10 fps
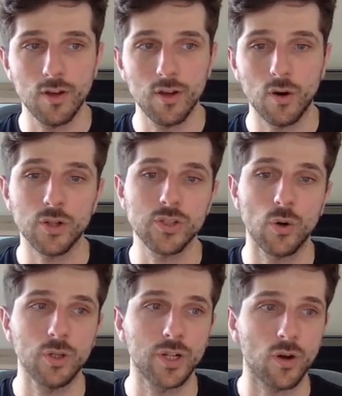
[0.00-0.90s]
or
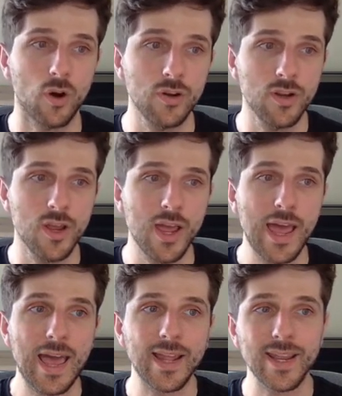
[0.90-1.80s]
toggle it on,
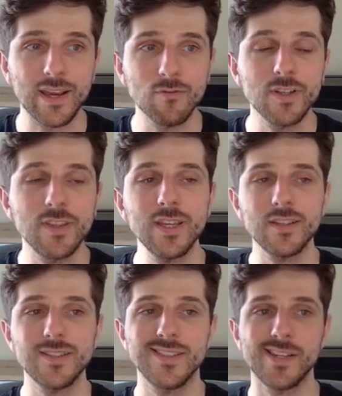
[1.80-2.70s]
and everything
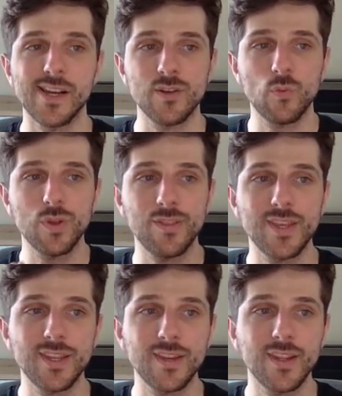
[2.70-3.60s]
is done
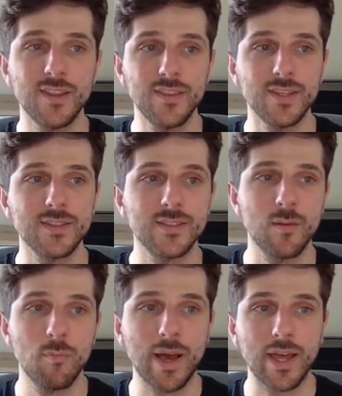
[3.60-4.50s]
within
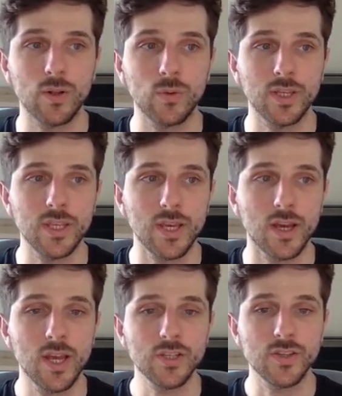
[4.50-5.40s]
this panel here.
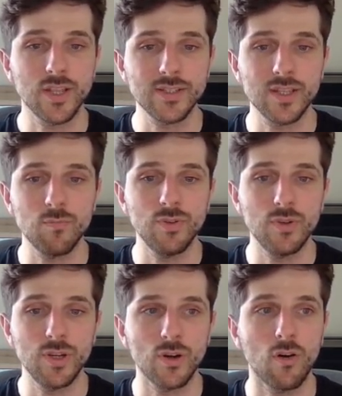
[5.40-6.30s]
So that's the
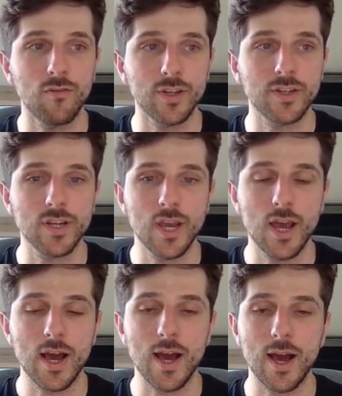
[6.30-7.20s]
beauty of it.
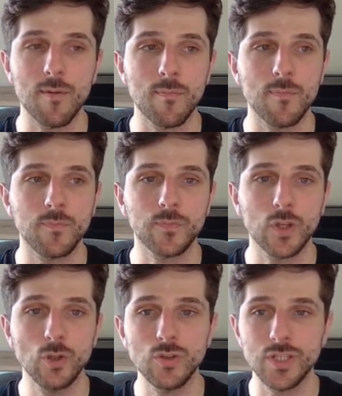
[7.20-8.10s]

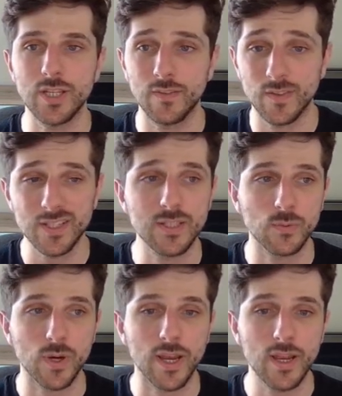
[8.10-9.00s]
Using it this
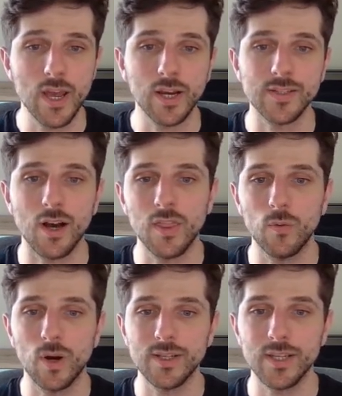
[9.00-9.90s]
way, because
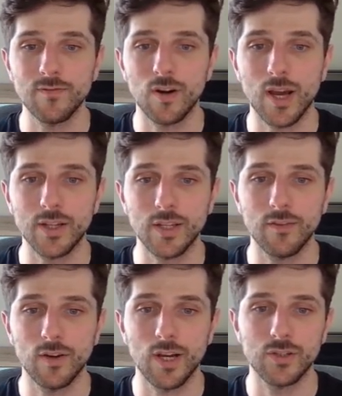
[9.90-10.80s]
otherwise if I had
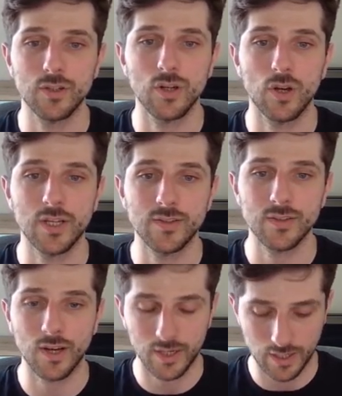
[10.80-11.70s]
to go
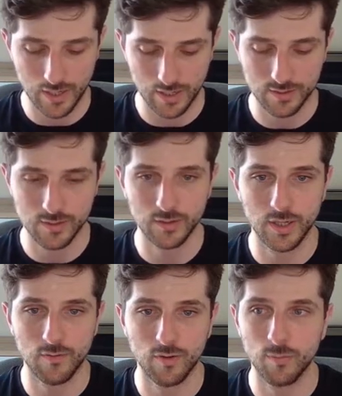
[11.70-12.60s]
inside here and delete
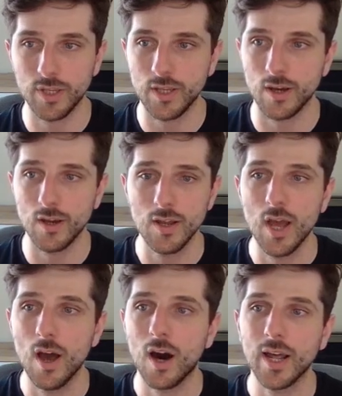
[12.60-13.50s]
it from here,
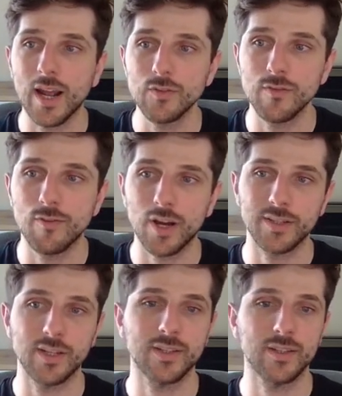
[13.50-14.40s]
I'd have to find
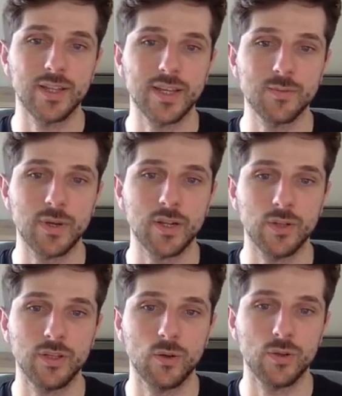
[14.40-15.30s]
it in the layers panel
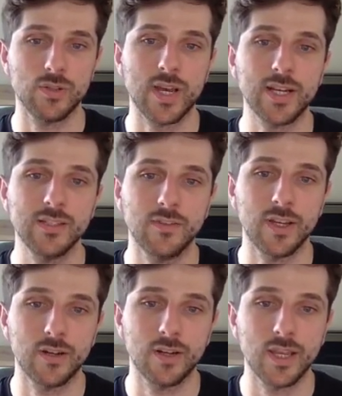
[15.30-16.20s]
in order to
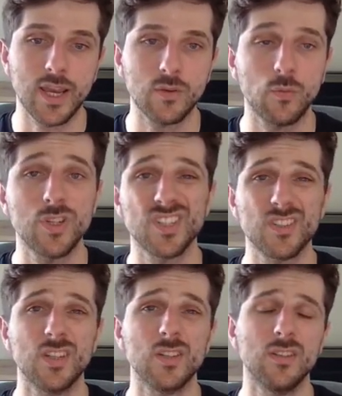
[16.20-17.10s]
activate it again, which
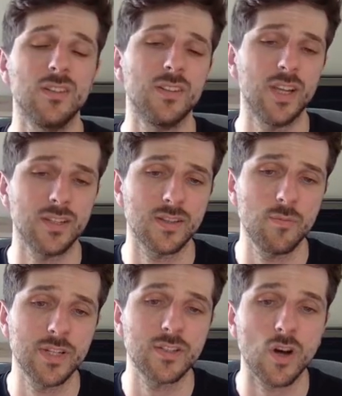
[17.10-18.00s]
is it's a
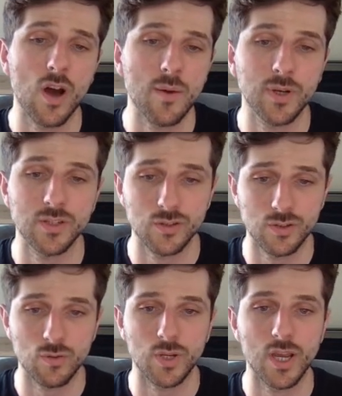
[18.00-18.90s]
bit time
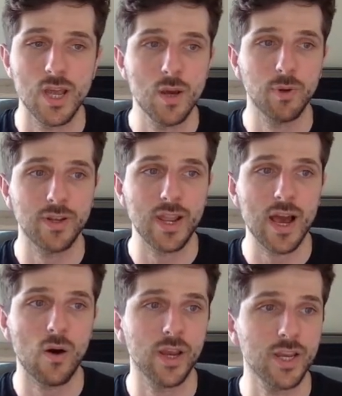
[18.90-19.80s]
consuming. But
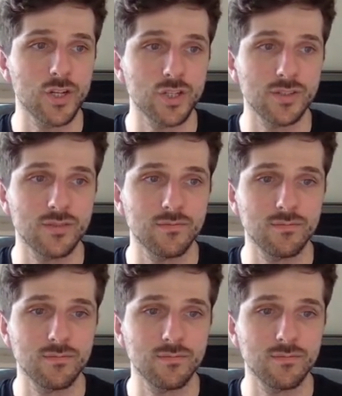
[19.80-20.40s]
now I can just,